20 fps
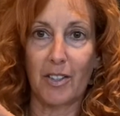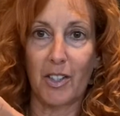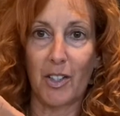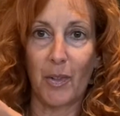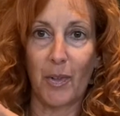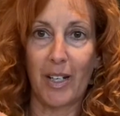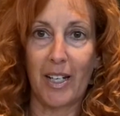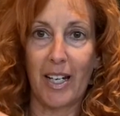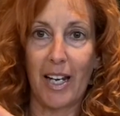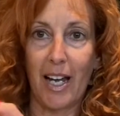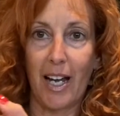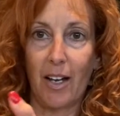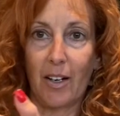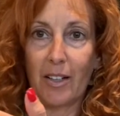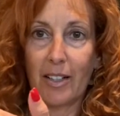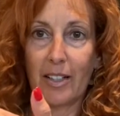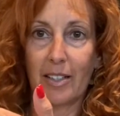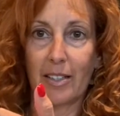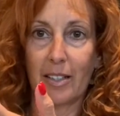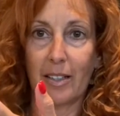to it
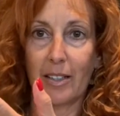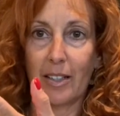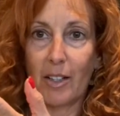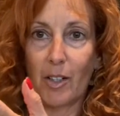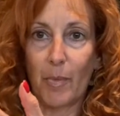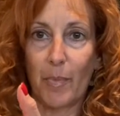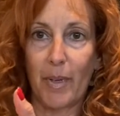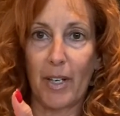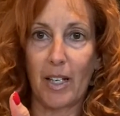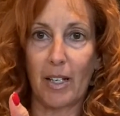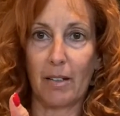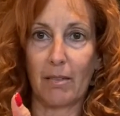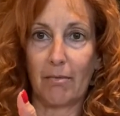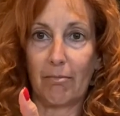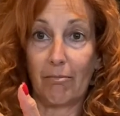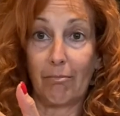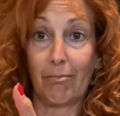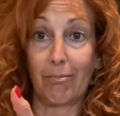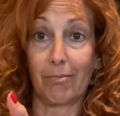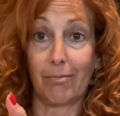now. It's a little bit
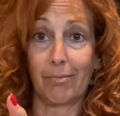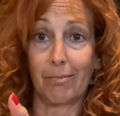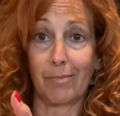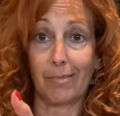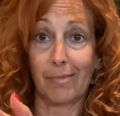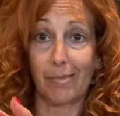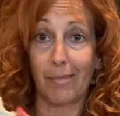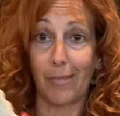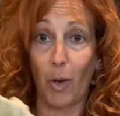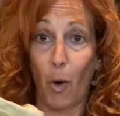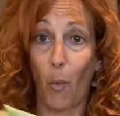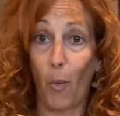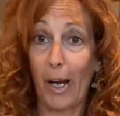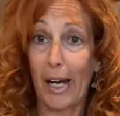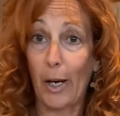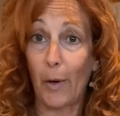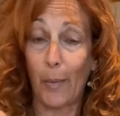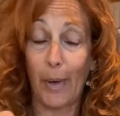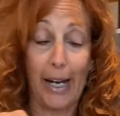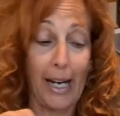
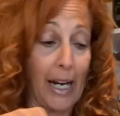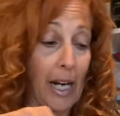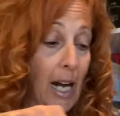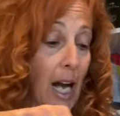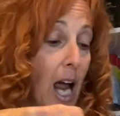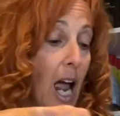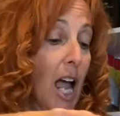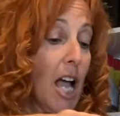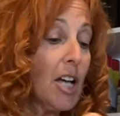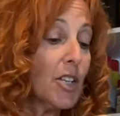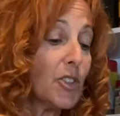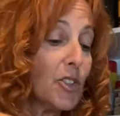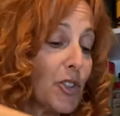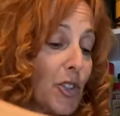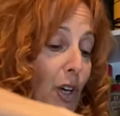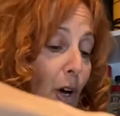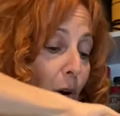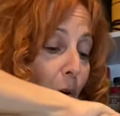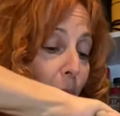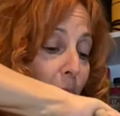wingy.
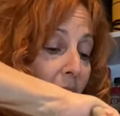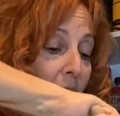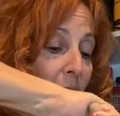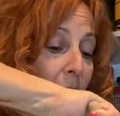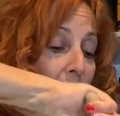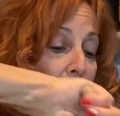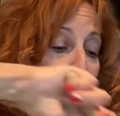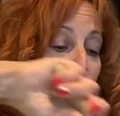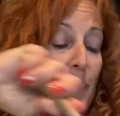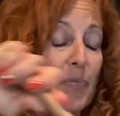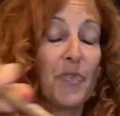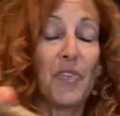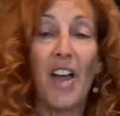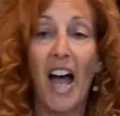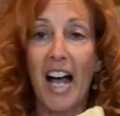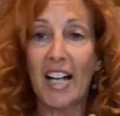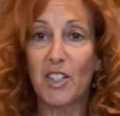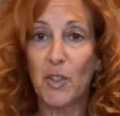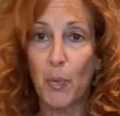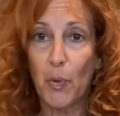So
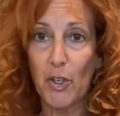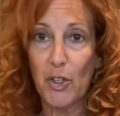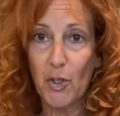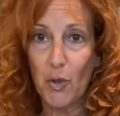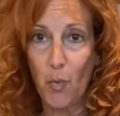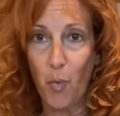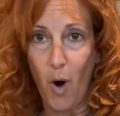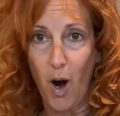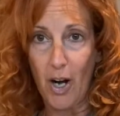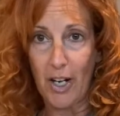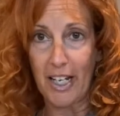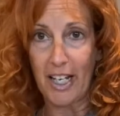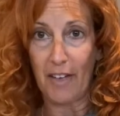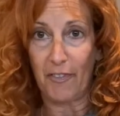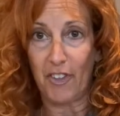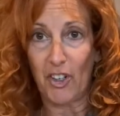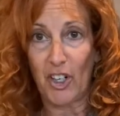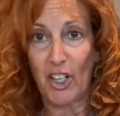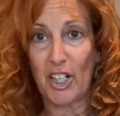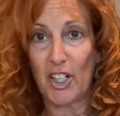that's where you want it
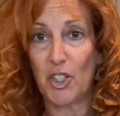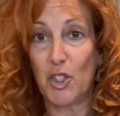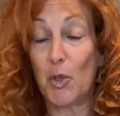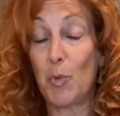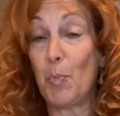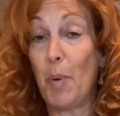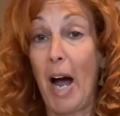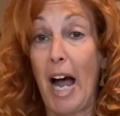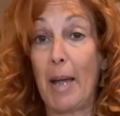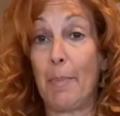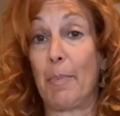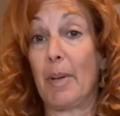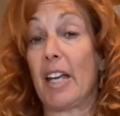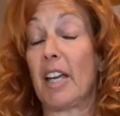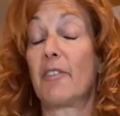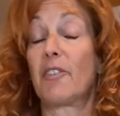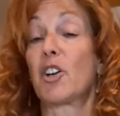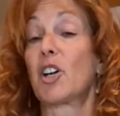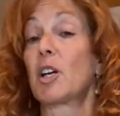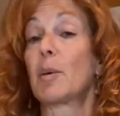if you're gonna do piping.
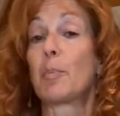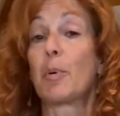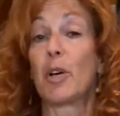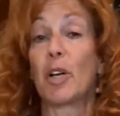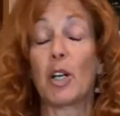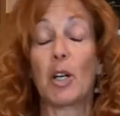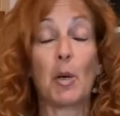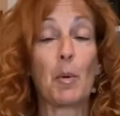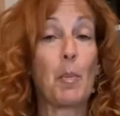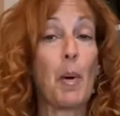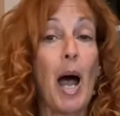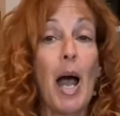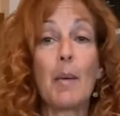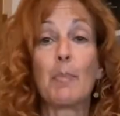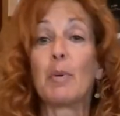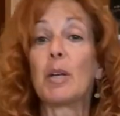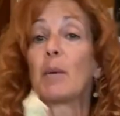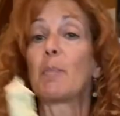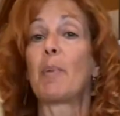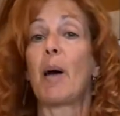If you're gonna put it in a
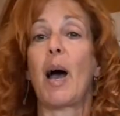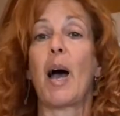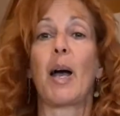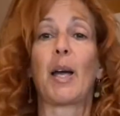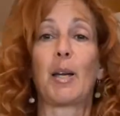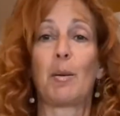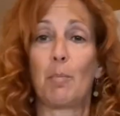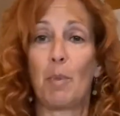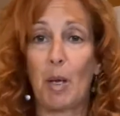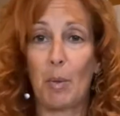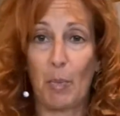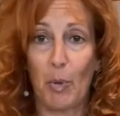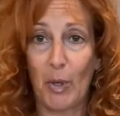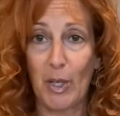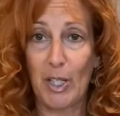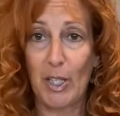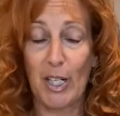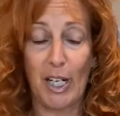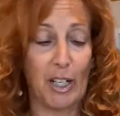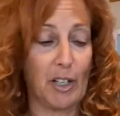piping bag and make
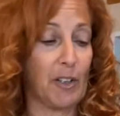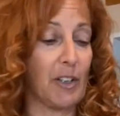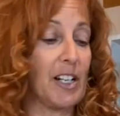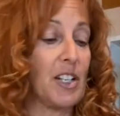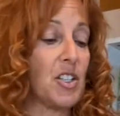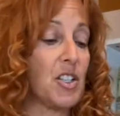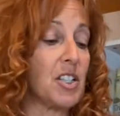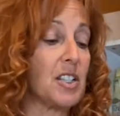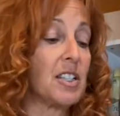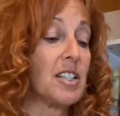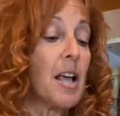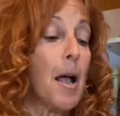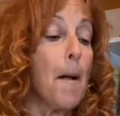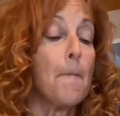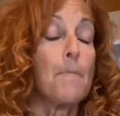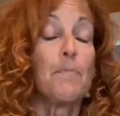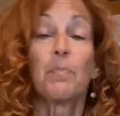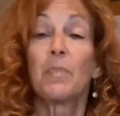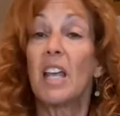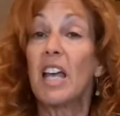pretty decorations.
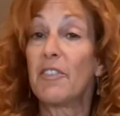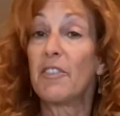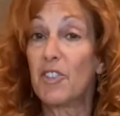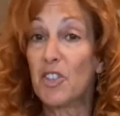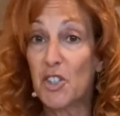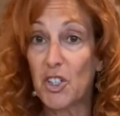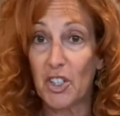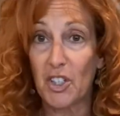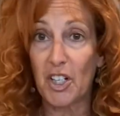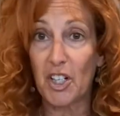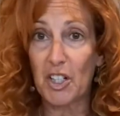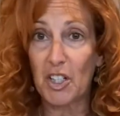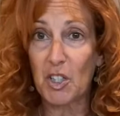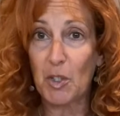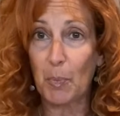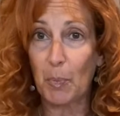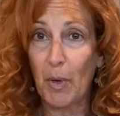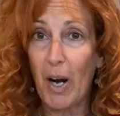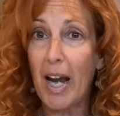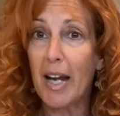If you're just gonna
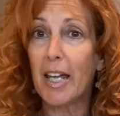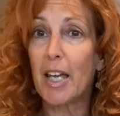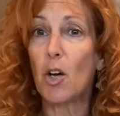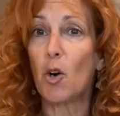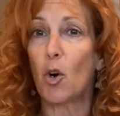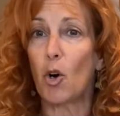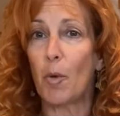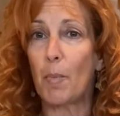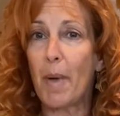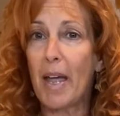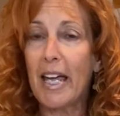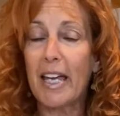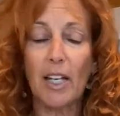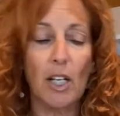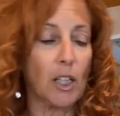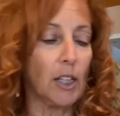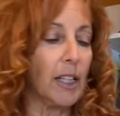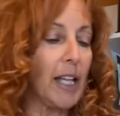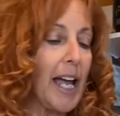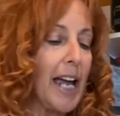spread it or make it
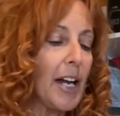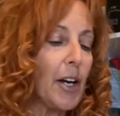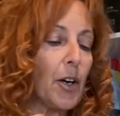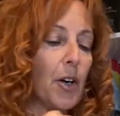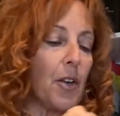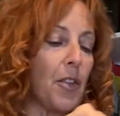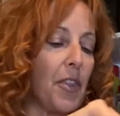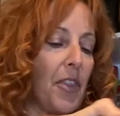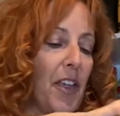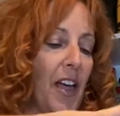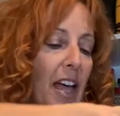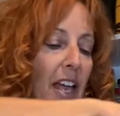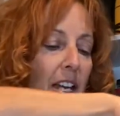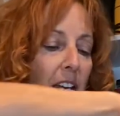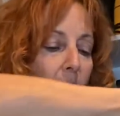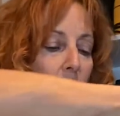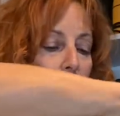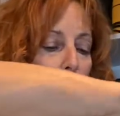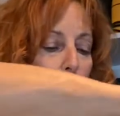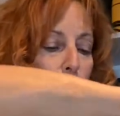a layer,
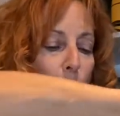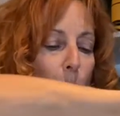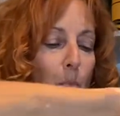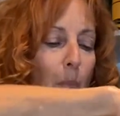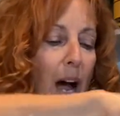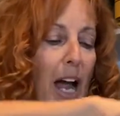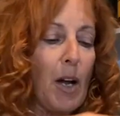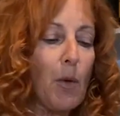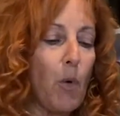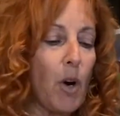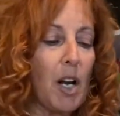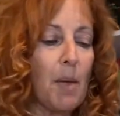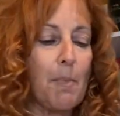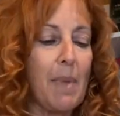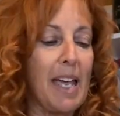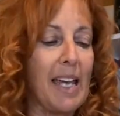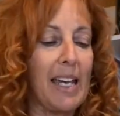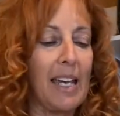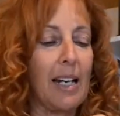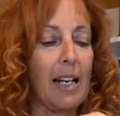then you might wanna
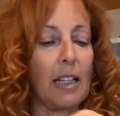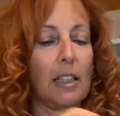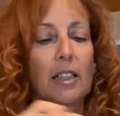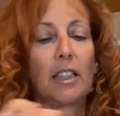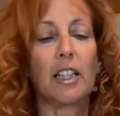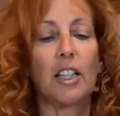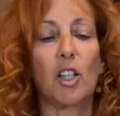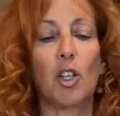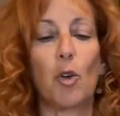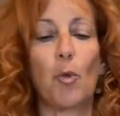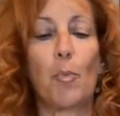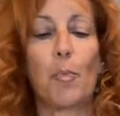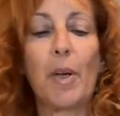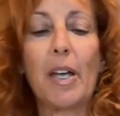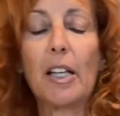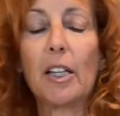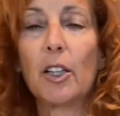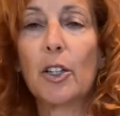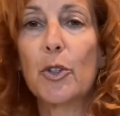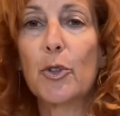make it a little
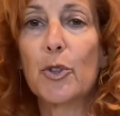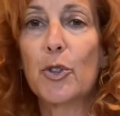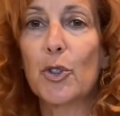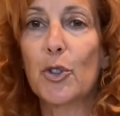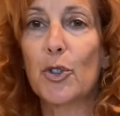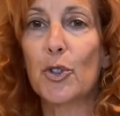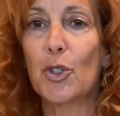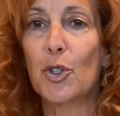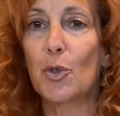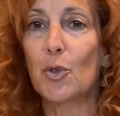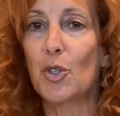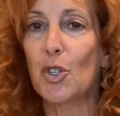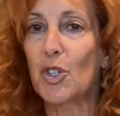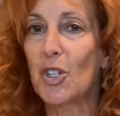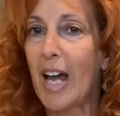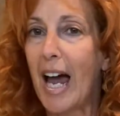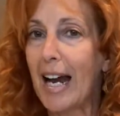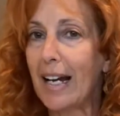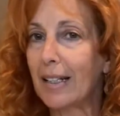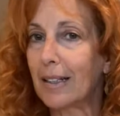bit looser, so just
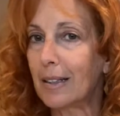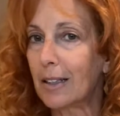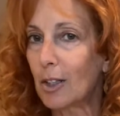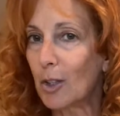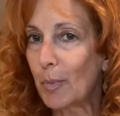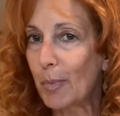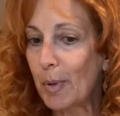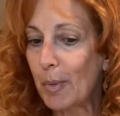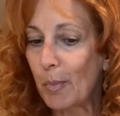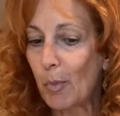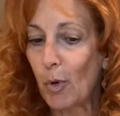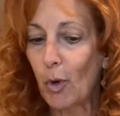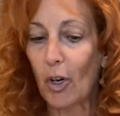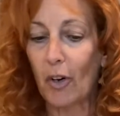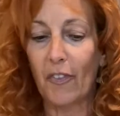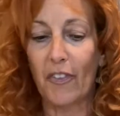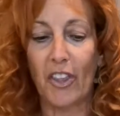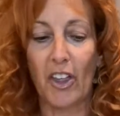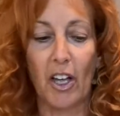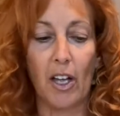add a little bit more
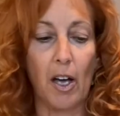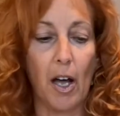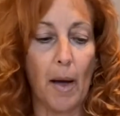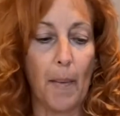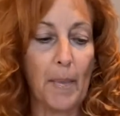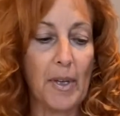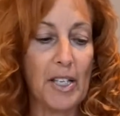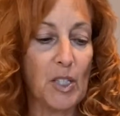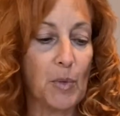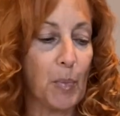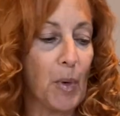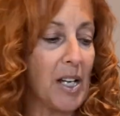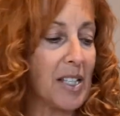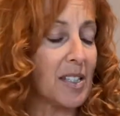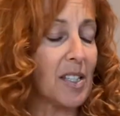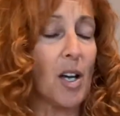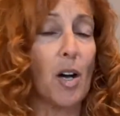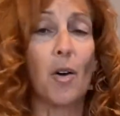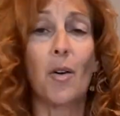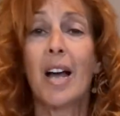of the
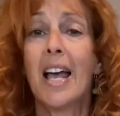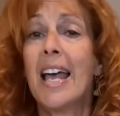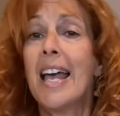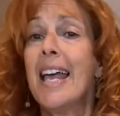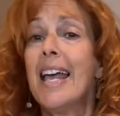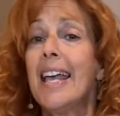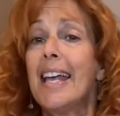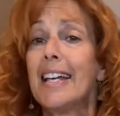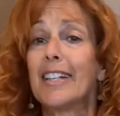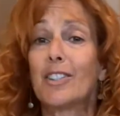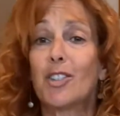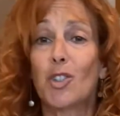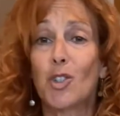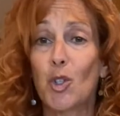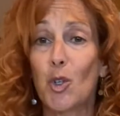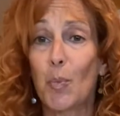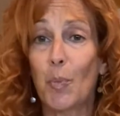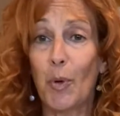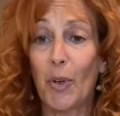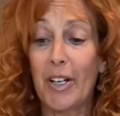espresso. It's
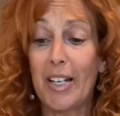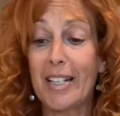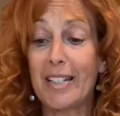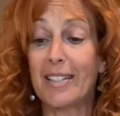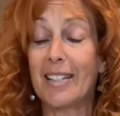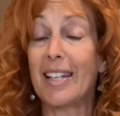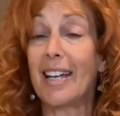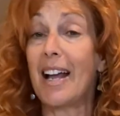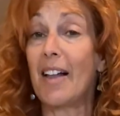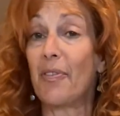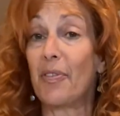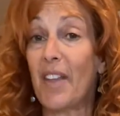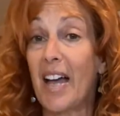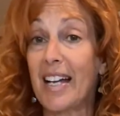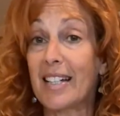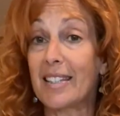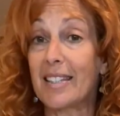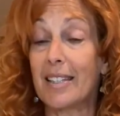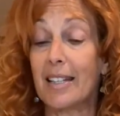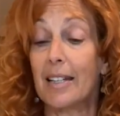super easy, and
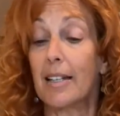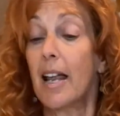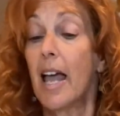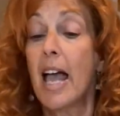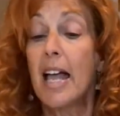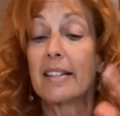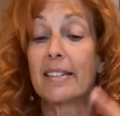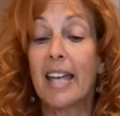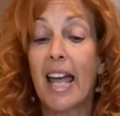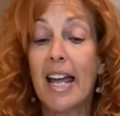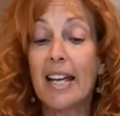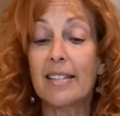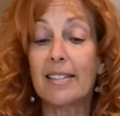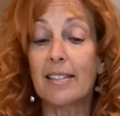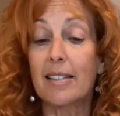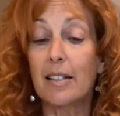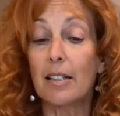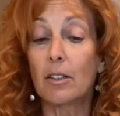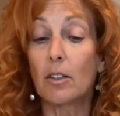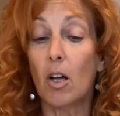that's it. Taste
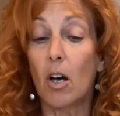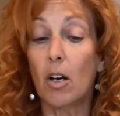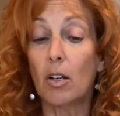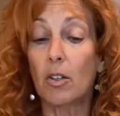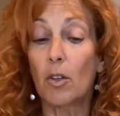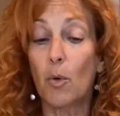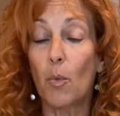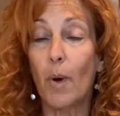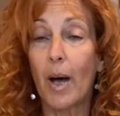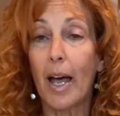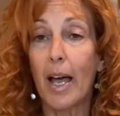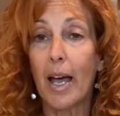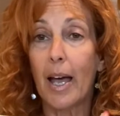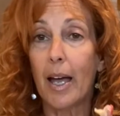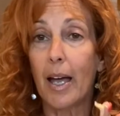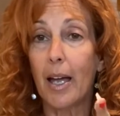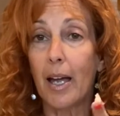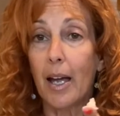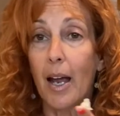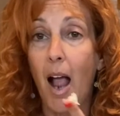it along the
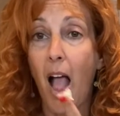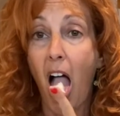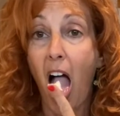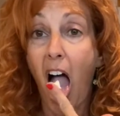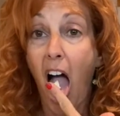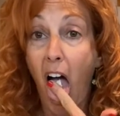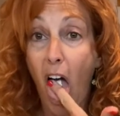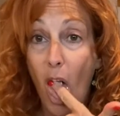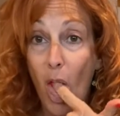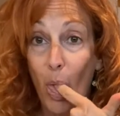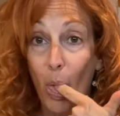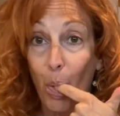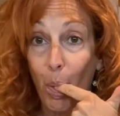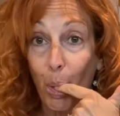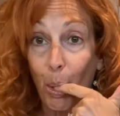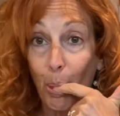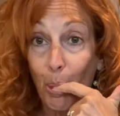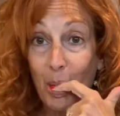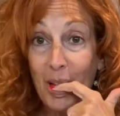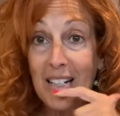way,
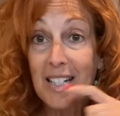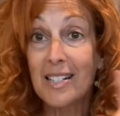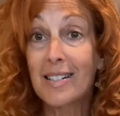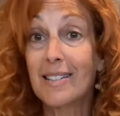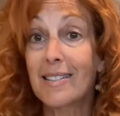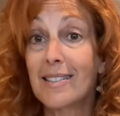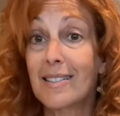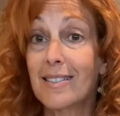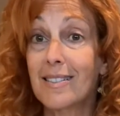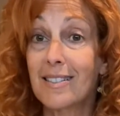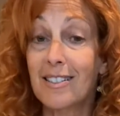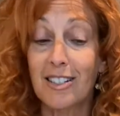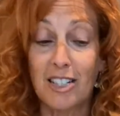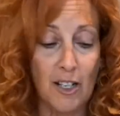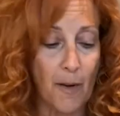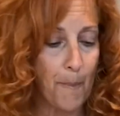because,